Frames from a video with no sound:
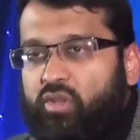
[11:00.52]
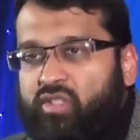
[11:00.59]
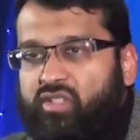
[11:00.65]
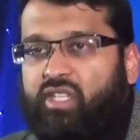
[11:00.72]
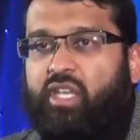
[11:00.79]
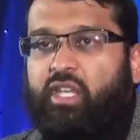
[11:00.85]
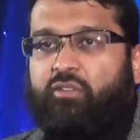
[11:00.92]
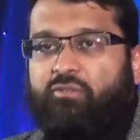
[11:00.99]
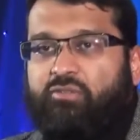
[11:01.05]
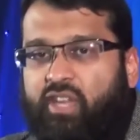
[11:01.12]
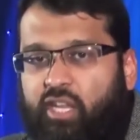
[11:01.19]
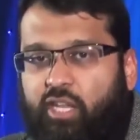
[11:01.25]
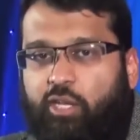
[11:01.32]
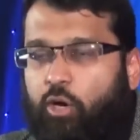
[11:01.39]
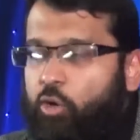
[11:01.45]
will see
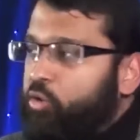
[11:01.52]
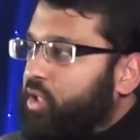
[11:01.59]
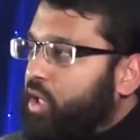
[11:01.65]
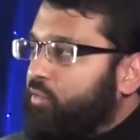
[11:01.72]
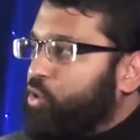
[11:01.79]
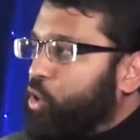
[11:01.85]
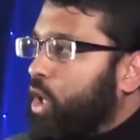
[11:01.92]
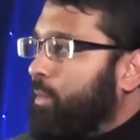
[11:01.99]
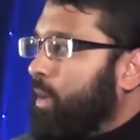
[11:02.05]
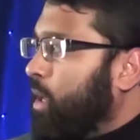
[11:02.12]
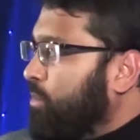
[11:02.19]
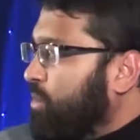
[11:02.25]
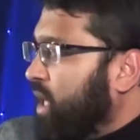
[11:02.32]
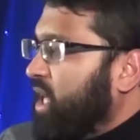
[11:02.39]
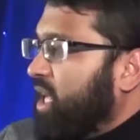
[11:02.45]
videos of
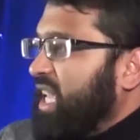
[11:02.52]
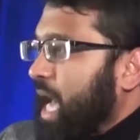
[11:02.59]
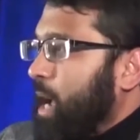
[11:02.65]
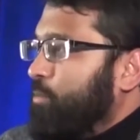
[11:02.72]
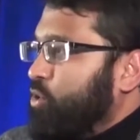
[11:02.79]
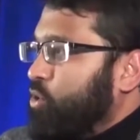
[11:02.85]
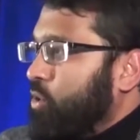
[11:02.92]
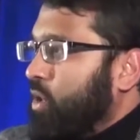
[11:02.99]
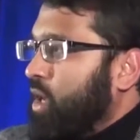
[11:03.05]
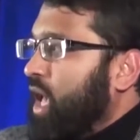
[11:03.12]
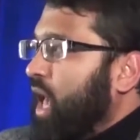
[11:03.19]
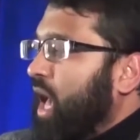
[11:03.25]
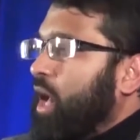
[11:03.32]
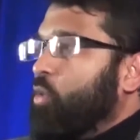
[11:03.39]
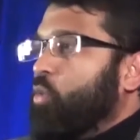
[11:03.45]
Juhayman being captured.
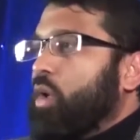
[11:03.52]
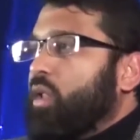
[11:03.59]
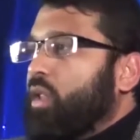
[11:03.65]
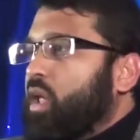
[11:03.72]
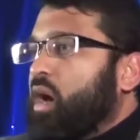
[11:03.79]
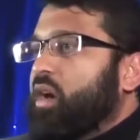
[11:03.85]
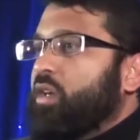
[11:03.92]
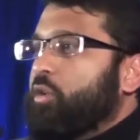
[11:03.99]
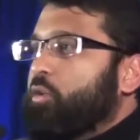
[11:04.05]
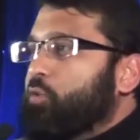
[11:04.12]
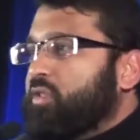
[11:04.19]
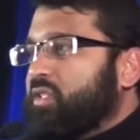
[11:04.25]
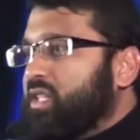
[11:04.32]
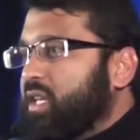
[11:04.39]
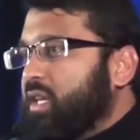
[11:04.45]
And wallahi,
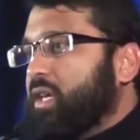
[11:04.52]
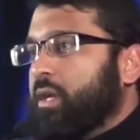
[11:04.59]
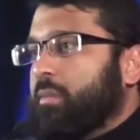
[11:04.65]
you see